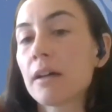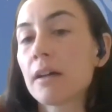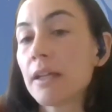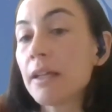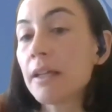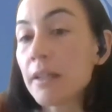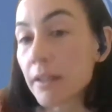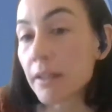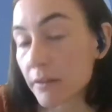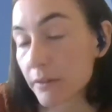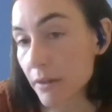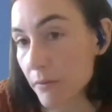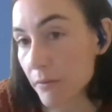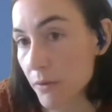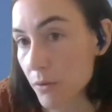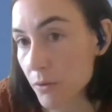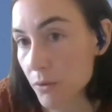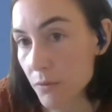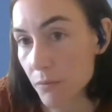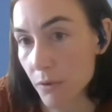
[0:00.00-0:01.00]
in
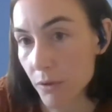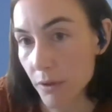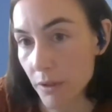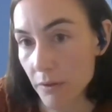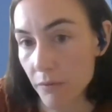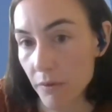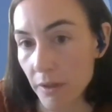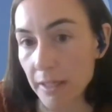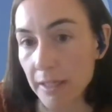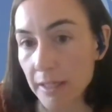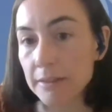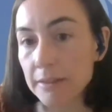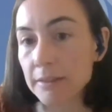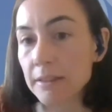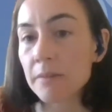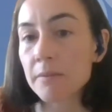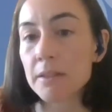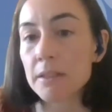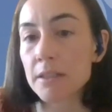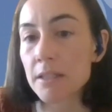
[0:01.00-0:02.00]
interviews for different
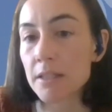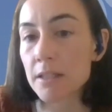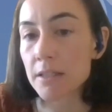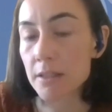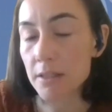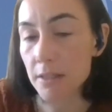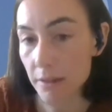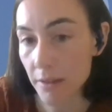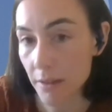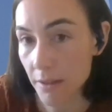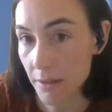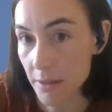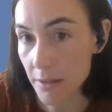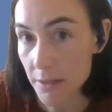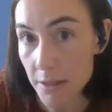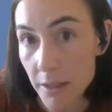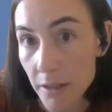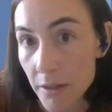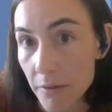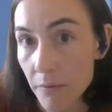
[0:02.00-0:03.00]
activities,
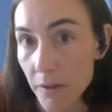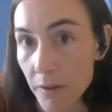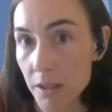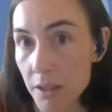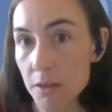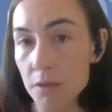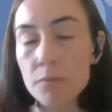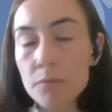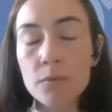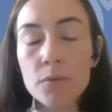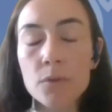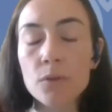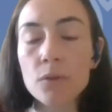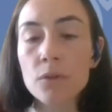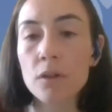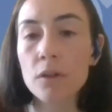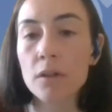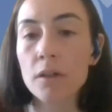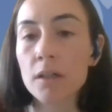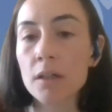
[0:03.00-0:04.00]
surveys
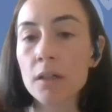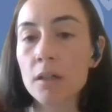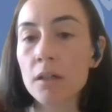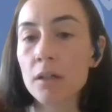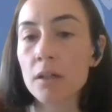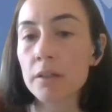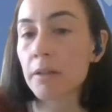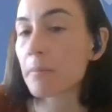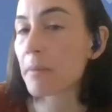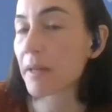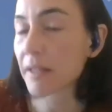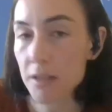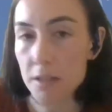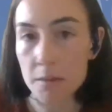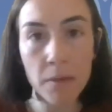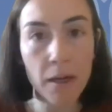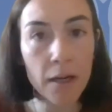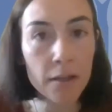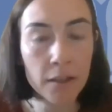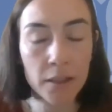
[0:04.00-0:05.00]
for the
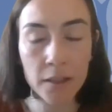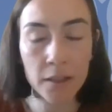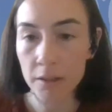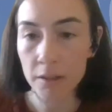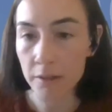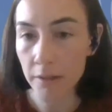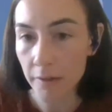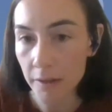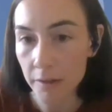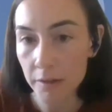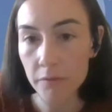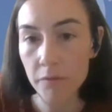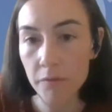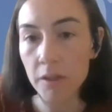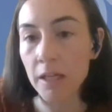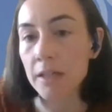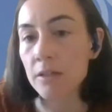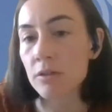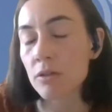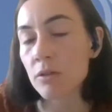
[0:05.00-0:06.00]
benchmarking, the
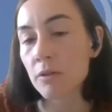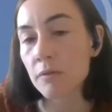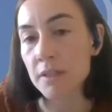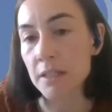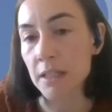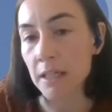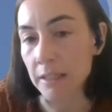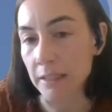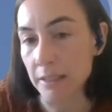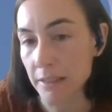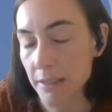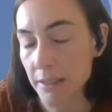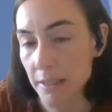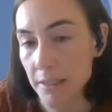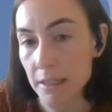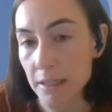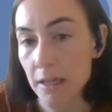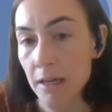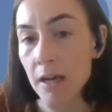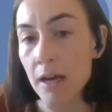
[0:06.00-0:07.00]
identification of
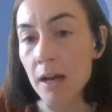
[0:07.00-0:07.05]
challenges,